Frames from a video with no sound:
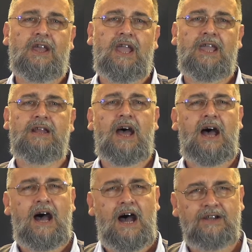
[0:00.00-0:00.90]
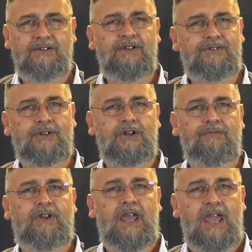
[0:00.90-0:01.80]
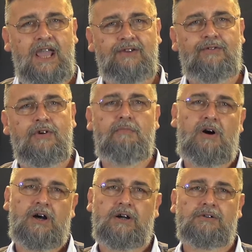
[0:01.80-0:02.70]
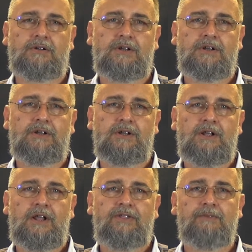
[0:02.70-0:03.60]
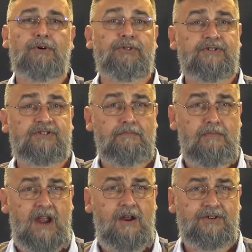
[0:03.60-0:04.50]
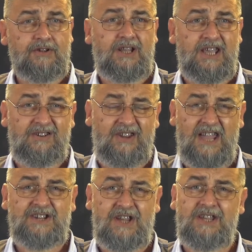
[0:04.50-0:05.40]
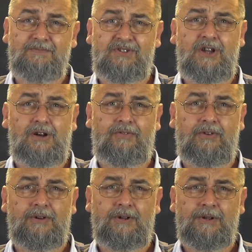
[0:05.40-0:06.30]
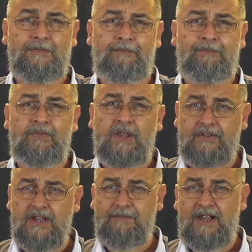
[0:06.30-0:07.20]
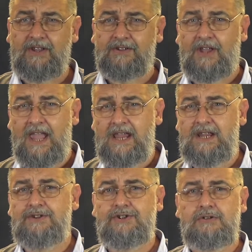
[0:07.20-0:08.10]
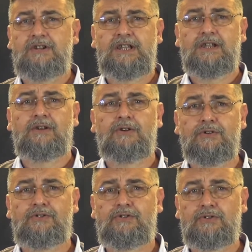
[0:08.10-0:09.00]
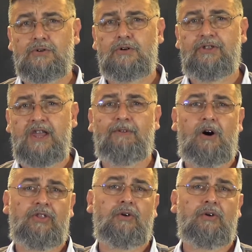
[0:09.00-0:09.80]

an undeserved extra mile that put the Samaritan in danger himself. Think about this. Any Judean who saw them on the